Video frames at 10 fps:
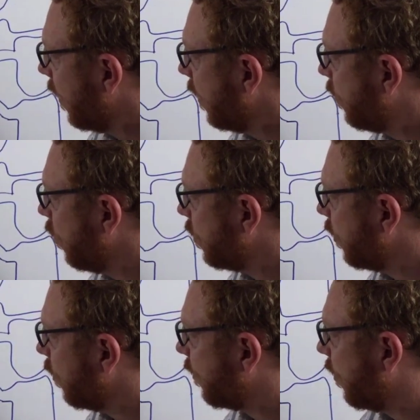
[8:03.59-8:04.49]
This
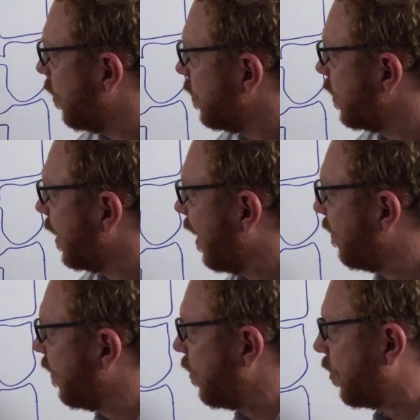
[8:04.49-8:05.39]
usually refers to the
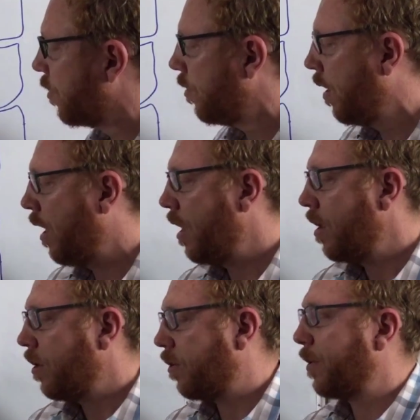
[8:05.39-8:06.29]
left ventricle
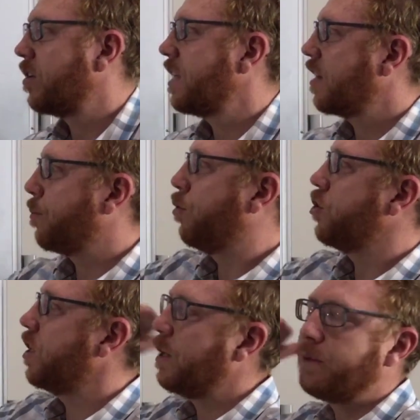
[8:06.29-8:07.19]
because that's
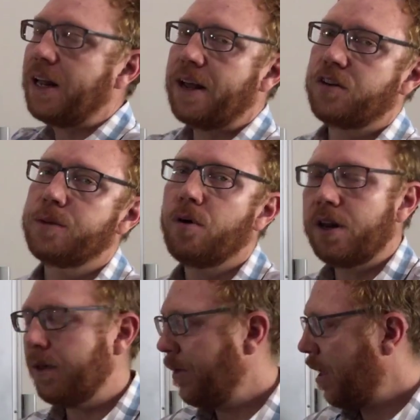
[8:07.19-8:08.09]
pushing the blood out to the
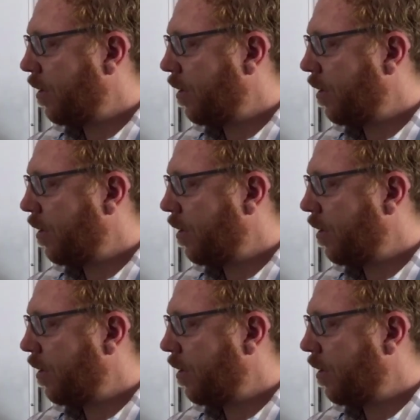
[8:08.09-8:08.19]
body.